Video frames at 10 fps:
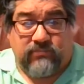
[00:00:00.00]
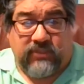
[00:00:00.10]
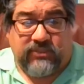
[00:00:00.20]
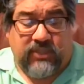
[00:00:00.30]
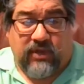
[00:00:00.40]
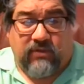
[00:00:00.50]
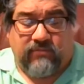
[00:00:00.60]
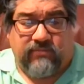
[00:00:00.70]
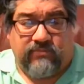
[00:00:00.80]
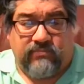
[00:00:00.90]
instead
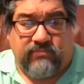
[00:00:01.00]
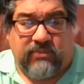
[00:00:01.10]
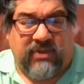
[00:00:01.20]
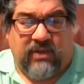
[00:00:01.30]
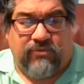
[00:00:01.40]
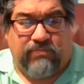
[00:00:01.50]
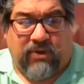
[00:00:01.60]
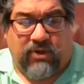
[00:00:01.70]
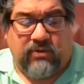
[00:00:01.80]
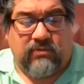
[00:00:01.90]
of some kind of spirit,